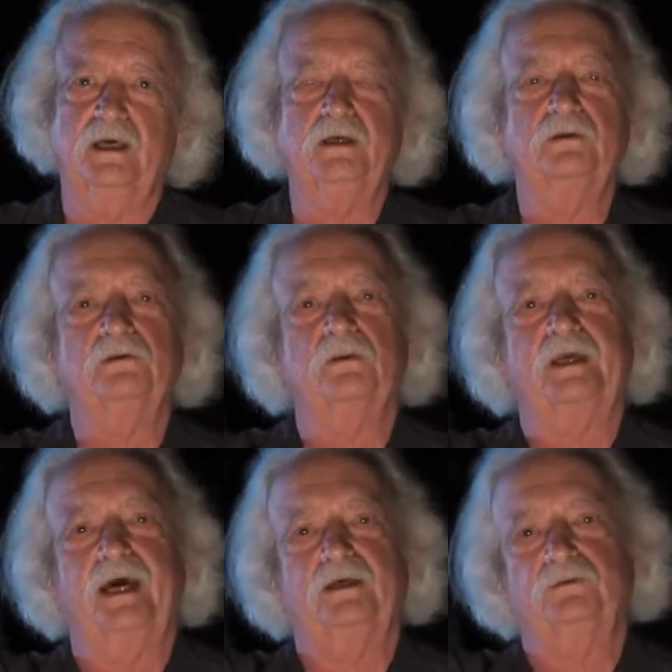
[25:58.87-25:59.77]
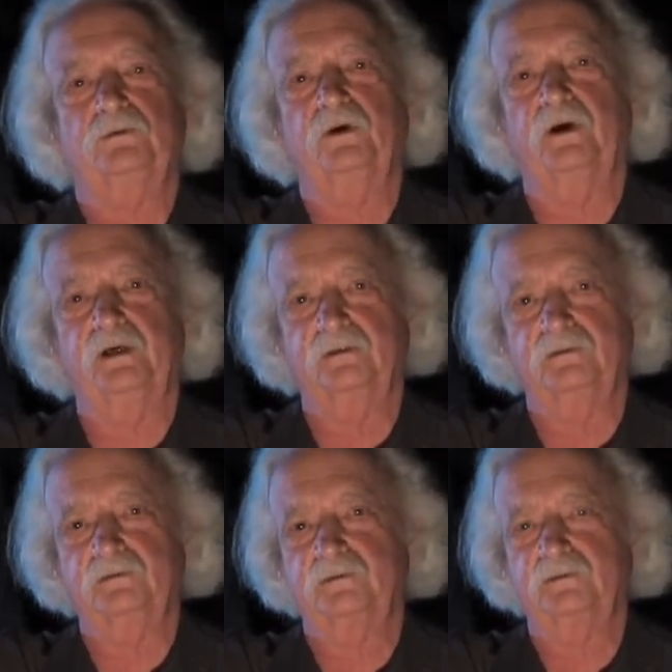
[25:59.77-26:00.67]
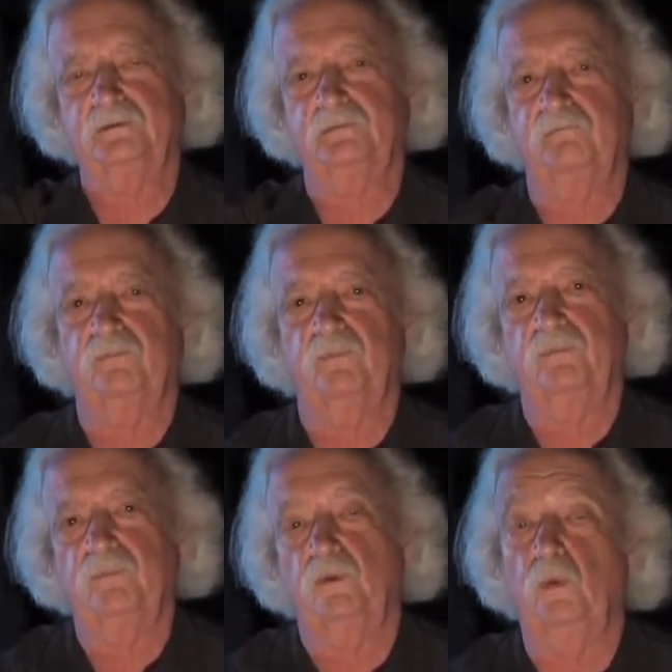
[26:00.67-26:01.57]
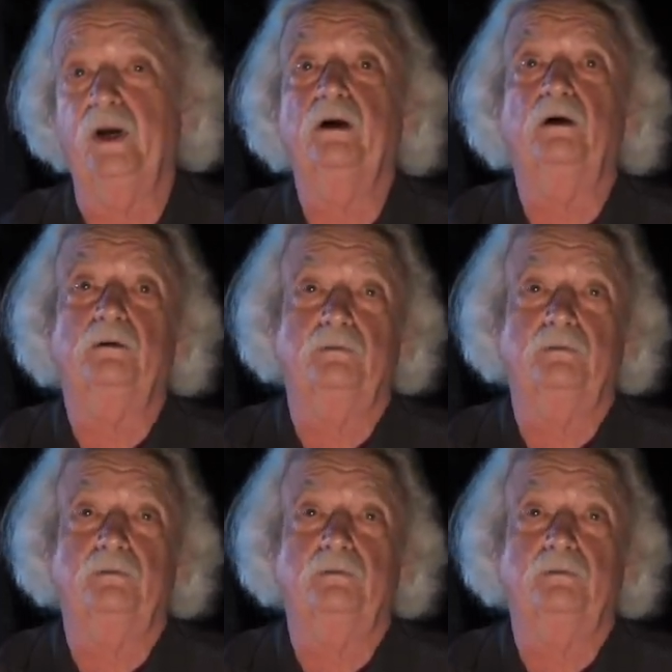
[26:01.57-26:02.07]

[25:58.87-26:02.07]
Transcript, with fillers: into the castle gardens, where